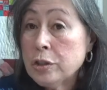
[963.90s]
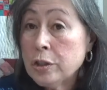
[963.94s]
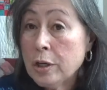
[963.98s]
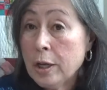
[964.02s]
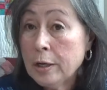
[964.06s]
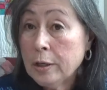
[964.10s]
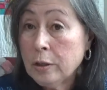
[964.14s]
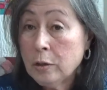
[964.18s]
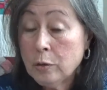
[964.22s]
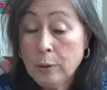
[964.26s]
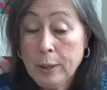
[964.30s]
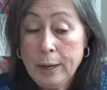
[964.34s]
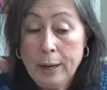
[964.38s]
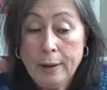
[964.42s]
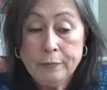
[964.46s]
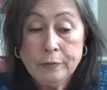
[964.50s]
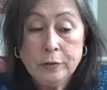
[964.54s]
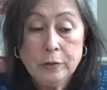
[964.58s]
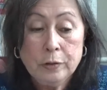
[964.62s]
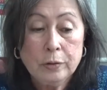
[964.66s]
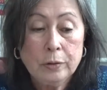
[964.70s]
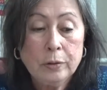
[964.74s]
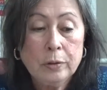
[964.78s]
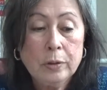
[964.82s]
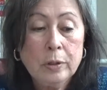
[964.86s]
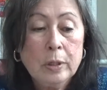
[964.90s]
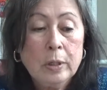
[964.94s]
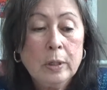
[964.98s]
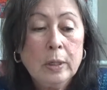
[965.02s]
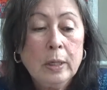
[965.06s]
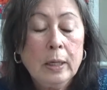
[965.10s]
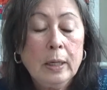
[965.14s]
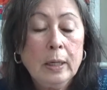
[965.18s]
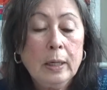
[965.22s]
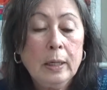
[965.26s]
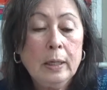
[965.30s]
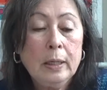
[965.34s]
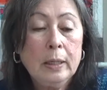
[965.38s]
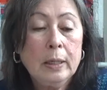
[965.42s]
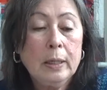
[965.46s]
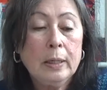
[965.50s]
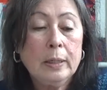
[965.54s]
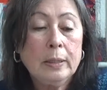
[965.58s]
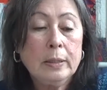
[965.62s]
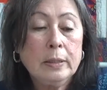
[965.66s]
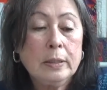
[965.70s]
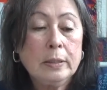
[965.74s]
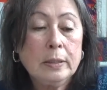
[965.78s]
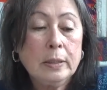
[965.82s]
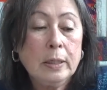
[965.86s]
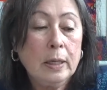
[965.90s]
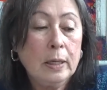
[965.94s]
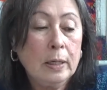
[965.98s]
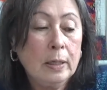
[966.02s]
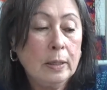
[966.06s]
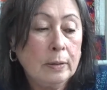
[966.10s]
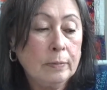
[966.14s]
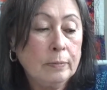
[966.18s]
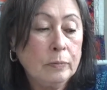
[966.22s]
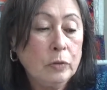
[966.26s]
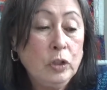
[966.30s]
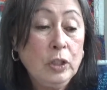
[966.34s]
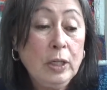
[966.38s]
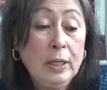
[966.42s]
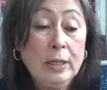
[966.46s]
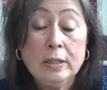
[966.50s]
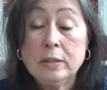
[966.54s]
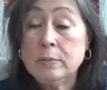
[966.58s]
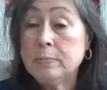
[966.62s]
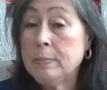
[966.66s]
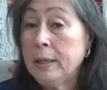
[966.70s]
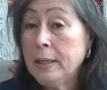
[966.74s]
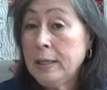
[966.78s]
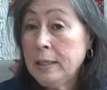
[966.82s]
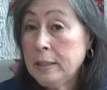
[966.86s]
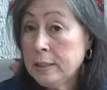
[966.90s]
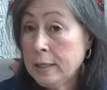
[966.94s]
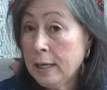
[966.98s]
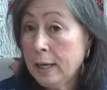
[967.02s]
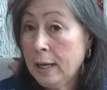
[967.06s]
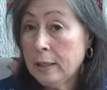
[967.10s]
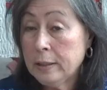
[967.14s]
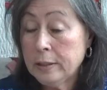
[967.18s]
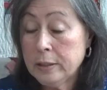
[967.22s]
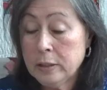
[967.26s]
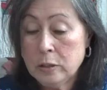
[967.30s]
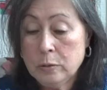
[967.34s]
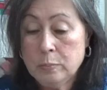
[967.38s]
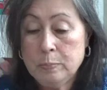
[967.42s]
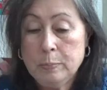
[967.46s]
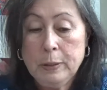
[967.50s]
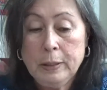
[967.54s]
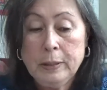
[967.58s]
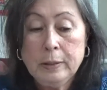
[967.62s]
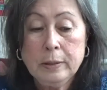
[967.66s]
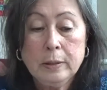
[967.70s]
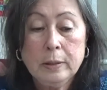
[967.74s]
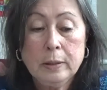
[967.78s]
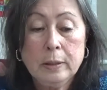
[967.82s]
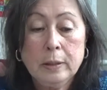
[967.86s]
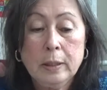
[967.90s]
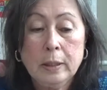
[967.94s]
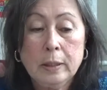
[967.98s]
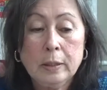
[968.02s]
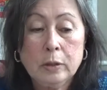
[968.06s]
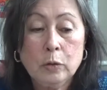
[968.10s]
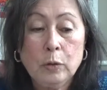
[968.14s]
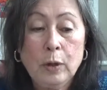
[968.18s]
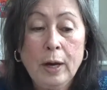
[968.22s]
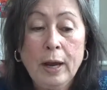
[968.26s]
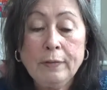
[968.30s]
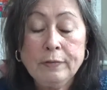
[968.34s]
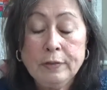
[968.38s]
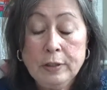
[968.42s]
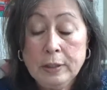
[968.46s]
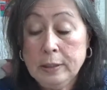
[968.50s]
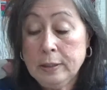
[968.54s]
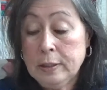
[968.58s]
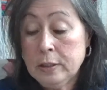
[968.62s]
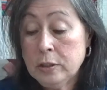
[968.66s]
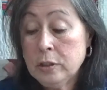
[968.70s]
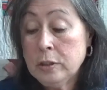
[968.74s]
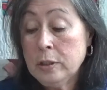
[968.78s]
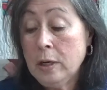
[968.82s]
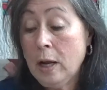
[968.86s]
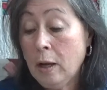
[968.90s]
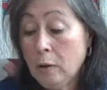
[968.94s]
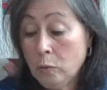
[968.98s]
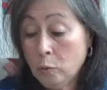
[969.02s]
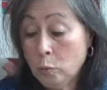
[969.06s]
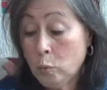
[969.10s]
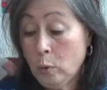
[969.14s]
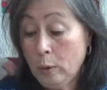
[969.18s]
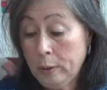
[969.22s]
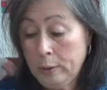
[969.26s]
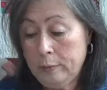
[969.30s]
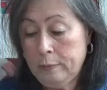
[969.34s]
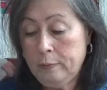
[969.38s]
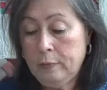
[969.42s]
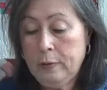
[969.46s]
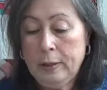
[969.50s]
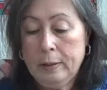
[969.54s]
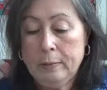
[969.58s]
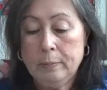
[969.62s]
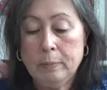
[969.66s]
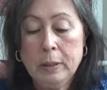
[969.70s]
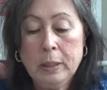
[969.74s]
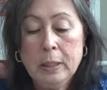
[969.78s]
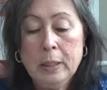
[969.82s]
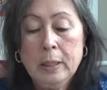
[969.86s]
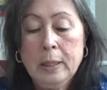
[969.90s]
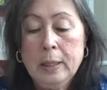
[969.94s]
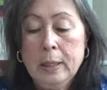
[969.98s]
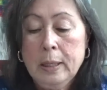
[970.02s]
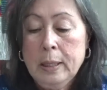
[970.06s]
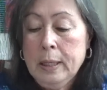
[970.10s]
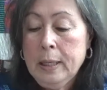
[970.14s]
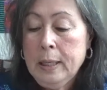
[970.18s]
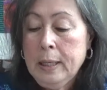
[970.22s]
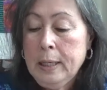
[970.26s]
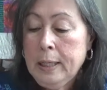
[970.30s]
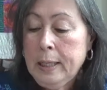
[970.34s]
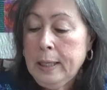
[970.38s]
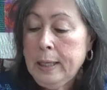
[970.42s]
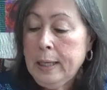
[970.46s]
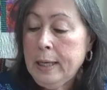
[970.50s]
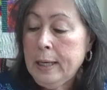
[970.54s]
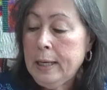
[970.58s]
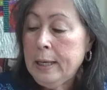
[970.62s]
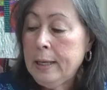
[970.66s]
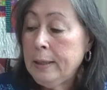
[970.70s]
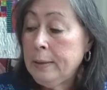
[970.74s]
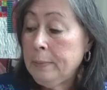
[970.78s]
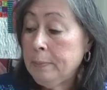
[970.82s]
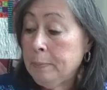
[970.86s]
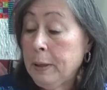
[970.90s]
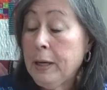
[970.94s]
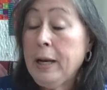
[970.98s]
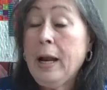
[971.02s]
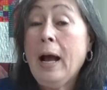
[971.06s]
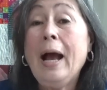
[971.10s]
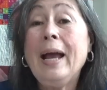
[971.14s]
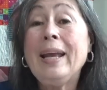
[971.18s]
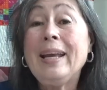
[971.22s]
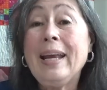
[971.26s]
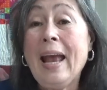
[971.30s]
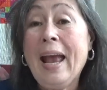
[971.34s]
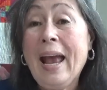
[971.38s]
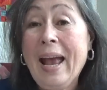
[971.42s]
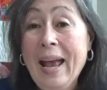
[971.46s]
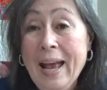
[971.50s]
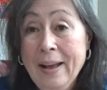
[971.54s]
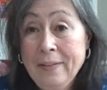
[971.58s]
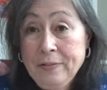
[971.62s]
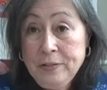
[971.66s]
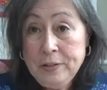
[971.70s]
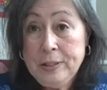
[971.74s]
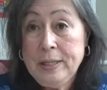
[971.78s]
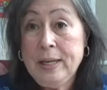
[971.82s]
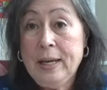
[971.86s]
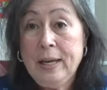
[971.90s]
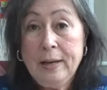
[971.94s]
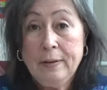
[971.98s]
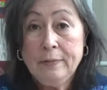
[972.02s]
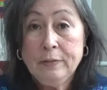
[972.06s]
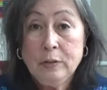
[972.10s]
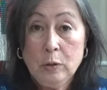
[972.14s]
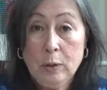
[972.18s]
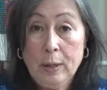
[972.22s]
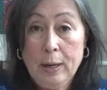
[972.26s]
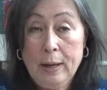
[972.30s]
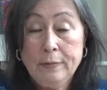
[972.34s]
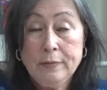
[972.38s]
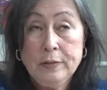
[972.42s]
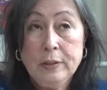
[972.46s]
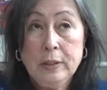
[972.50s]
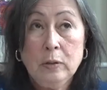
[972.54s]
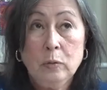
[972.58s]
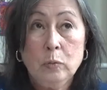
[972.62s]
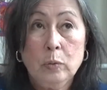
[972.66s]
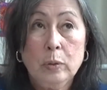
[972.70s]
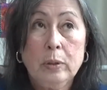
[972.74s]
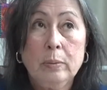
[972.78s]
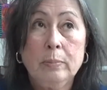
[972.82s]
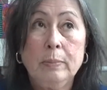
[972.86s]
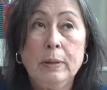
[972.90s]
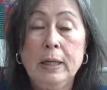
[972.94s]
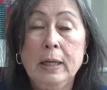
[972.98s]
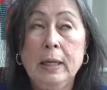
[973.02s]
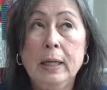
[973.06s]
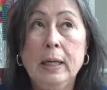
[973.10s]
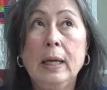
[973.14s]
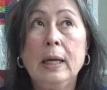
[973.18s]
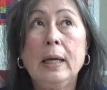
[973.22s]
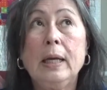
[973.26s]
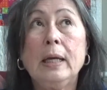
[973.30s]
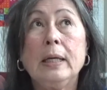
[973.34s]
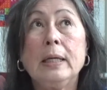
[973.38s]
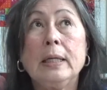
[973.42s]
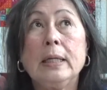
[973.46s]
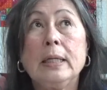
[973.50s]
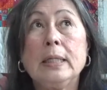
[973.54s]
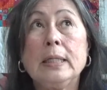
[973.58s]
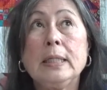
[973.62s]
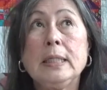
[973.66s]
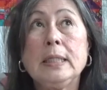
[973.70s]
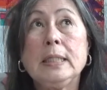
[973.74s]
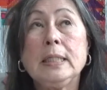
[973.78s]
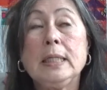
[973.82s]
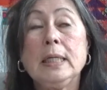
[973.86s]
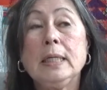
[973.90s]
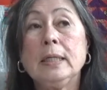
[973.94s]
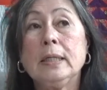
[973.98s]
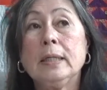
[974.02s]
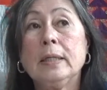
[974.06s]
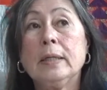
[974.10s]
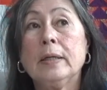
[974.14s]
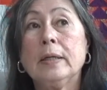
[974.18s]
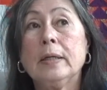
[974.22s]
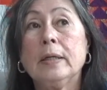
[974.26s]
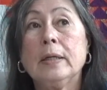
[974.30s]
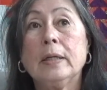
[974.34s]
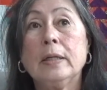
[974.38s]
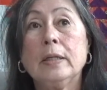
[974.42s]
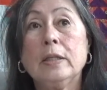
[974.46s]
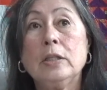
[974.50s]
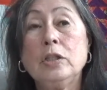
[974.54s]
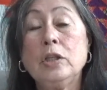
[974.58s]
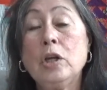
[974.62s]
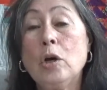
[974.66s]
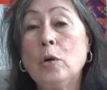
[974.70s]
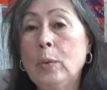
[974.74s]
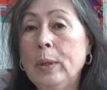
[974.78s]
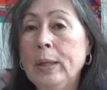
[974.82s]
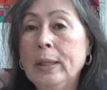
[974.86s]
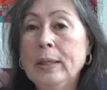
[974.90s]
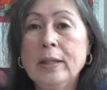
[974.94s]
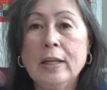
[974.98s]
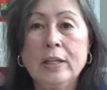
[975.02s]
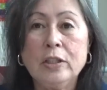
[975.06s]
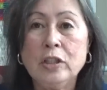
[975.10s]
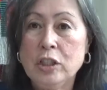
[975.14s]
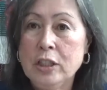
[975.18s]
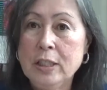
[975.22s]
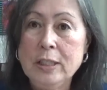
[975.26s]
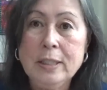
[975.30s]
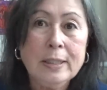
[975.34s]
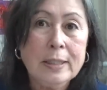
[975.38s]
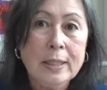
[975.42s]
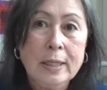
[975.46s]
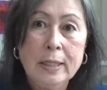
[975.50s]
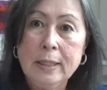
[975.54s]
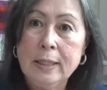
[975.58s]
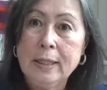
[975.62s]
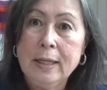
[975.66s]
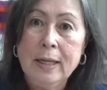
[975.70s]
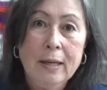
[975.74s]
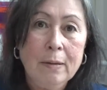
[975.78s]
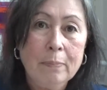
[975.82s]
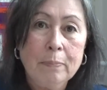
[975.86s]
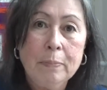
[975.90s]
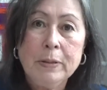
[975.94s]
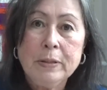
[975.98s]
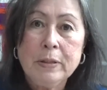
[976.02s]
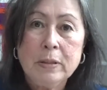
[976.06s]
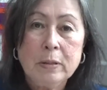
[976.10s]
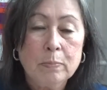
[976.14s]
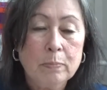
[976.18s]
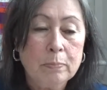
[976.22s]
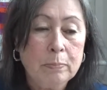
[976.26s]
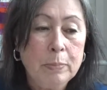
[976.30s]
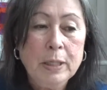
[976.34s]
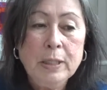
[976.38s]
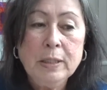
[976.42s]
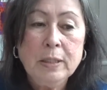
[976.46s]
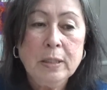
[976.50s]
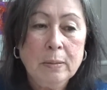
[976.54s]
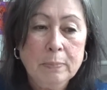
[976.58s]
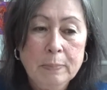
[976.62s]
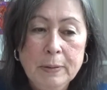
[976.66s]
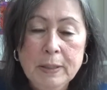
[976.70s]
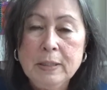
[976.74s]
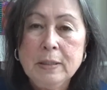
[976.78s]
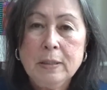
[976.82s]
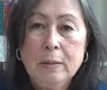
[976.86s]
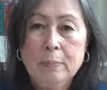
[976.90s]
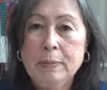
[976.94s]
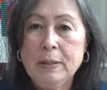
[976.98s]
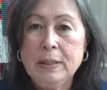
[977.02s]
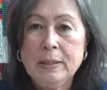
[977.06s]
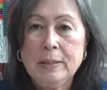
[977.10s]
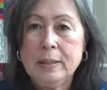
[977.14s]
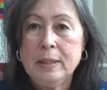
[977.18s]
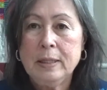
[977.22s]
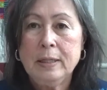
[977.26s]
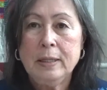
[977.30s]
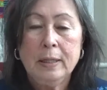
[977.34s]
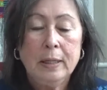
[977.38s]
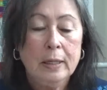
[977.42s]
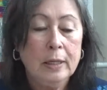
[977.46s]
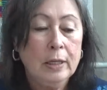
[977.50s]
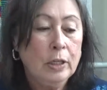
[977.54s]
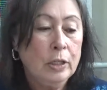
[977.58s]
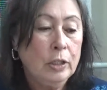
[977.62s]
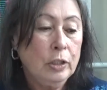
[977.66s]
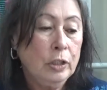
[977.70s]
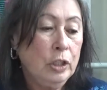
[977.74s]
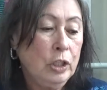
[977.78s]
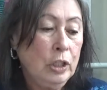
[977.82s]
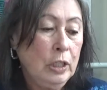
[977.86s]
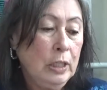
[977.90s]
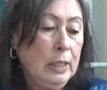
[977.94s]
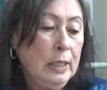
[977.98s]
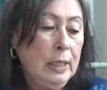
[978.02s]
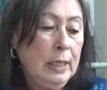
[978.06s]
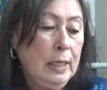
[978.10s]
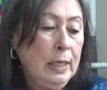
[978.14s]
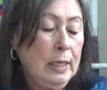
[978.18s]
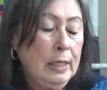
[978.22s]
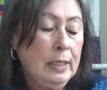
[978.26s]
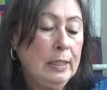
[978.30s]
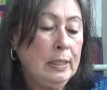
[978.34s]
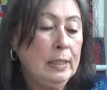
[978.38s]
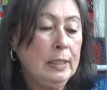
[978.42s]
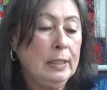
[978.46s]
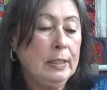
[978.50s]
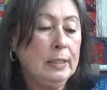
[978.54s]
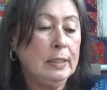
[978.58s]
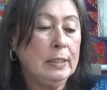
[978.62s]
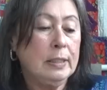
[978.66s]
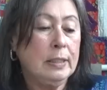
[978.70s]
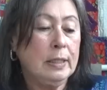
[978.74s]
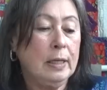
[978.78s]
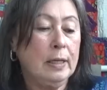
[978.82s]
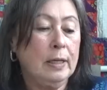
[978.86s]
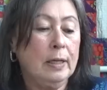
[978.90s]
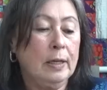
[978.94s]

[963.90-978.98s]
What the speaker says: not a crafter, and she has many talents, but crafting is not one of them. But I have to have crafting with me, and knowing that she's going to keep us busy, busy, busy, she is